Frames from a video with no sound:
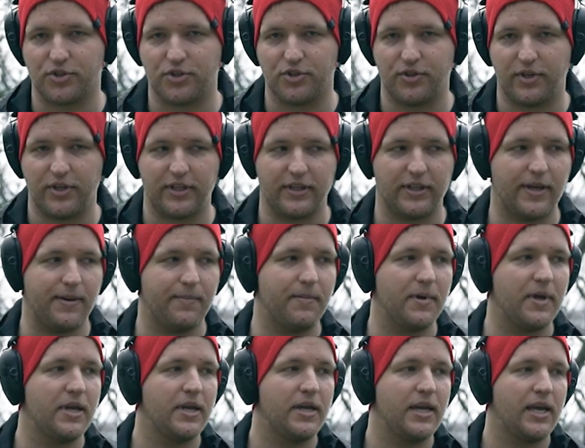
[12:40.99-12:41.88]
shooting
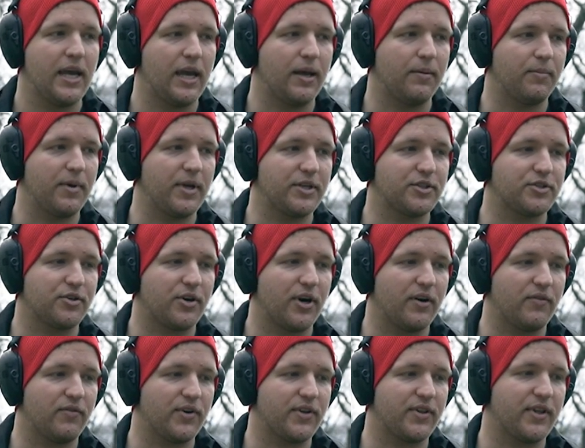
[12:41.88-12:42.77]
them and make sure
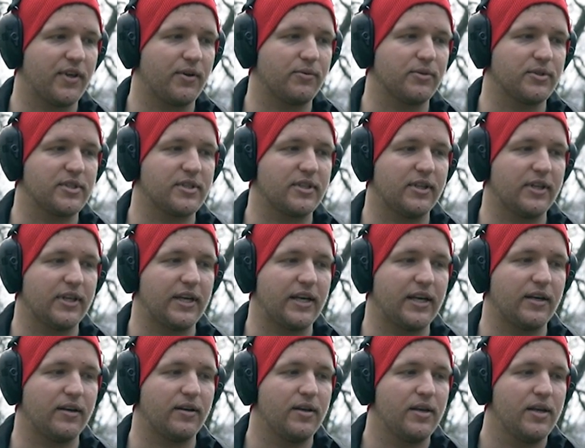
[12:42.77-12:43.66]
everything was
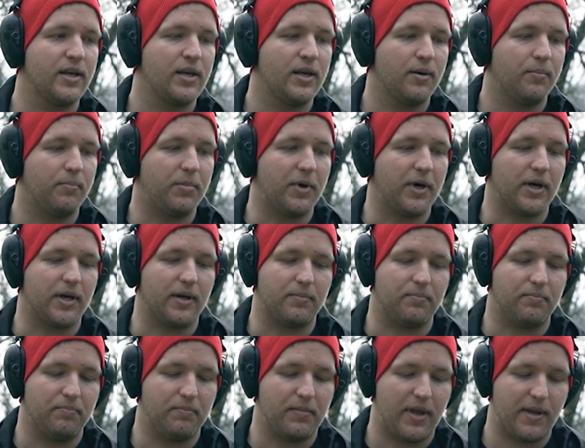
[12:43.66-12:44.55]
clean,
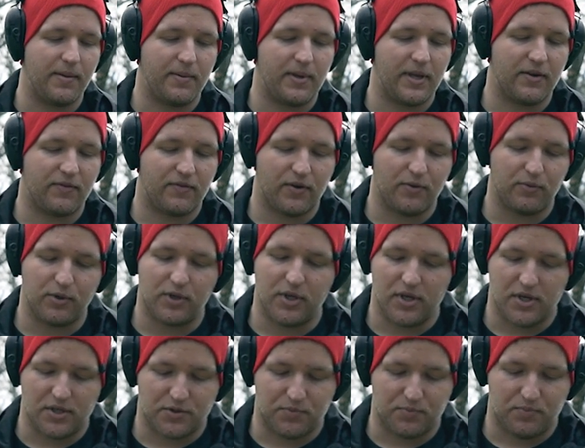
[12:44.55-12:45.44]
but maybe if it
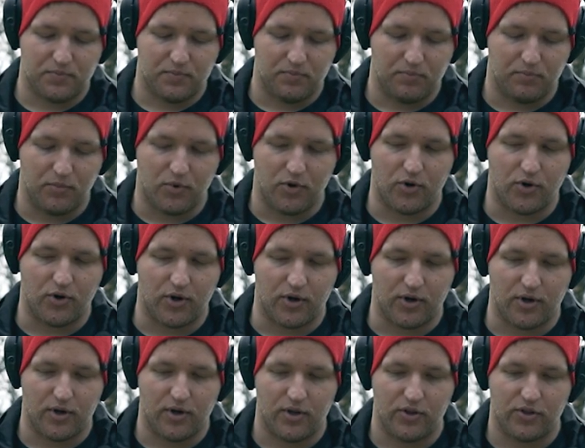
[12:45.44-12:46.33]
was
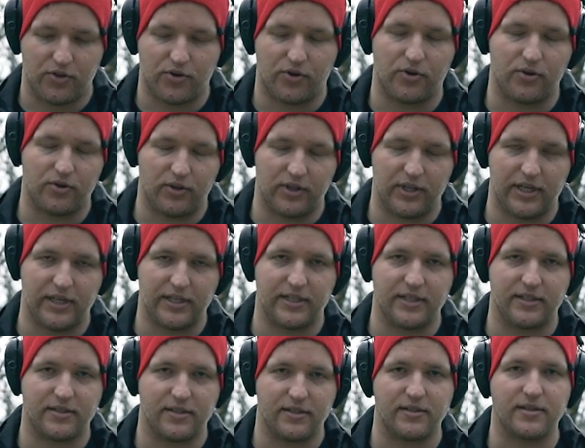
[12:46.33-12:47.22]
more thoroughly
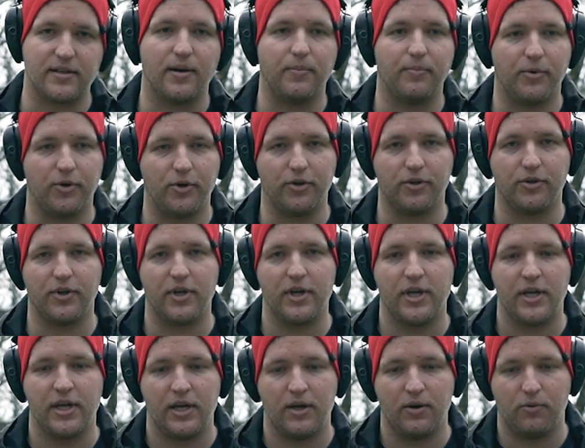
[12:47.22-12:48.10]
disassembled,
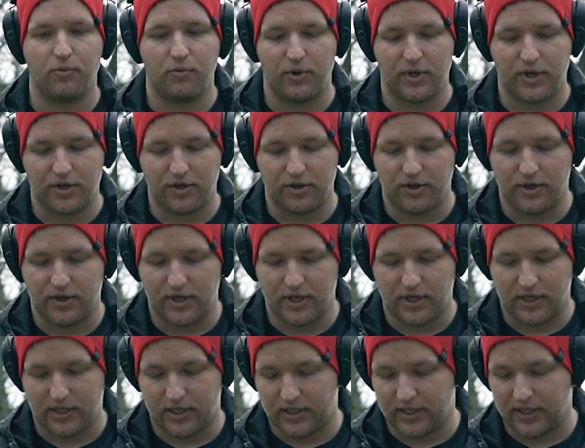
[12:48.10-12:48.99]
we could
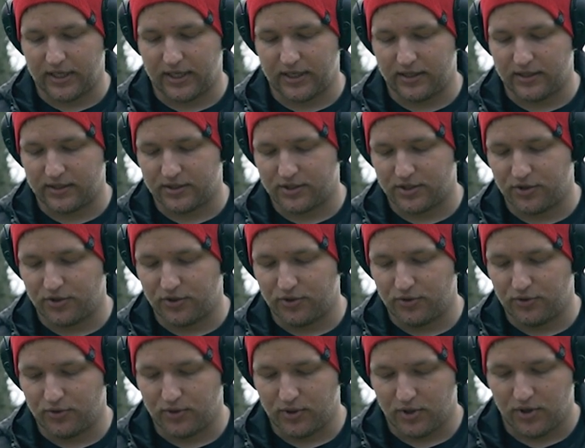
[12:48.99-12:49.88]
get it
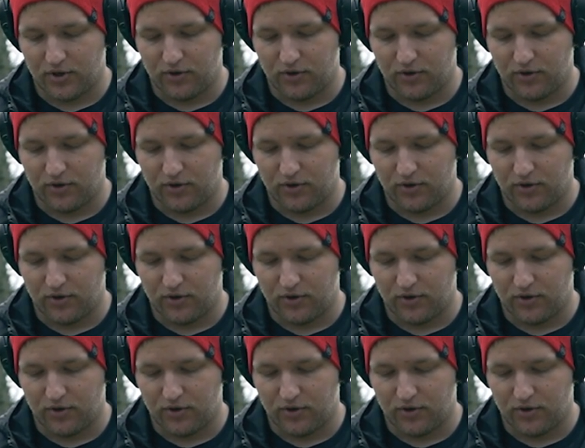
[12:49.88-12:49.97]
to